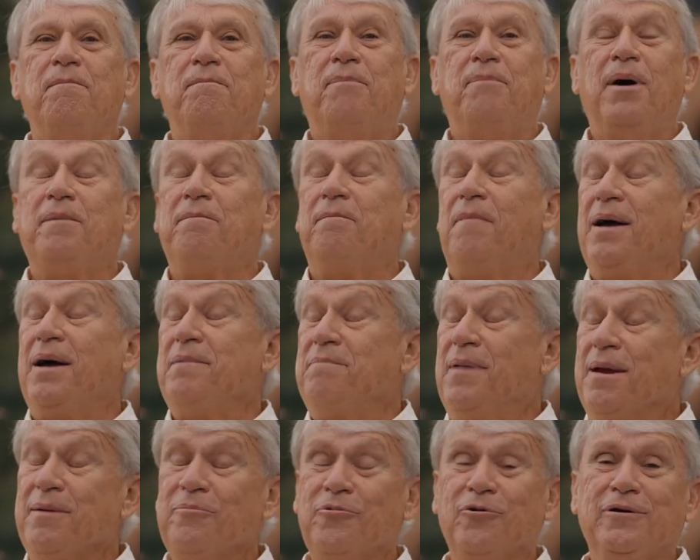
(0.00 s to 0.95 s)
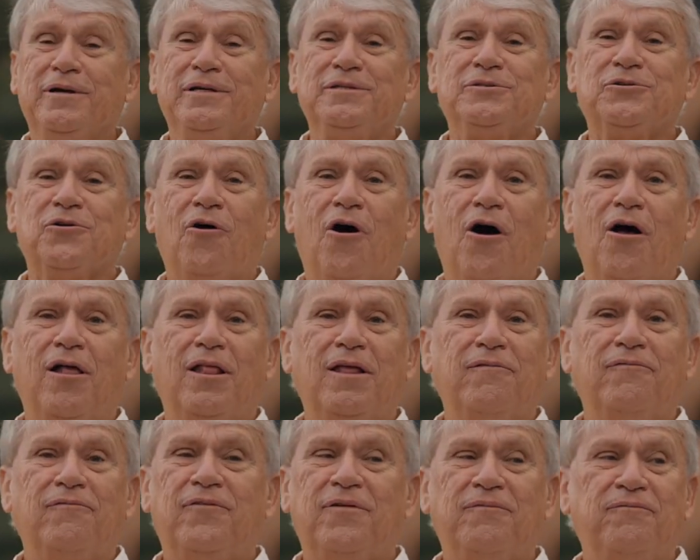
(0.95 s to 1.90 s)
But my memories are all
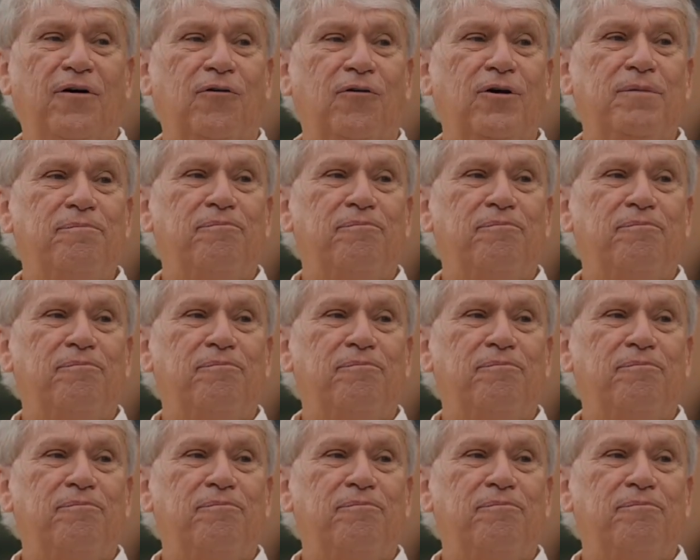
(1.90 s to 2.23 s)
of a very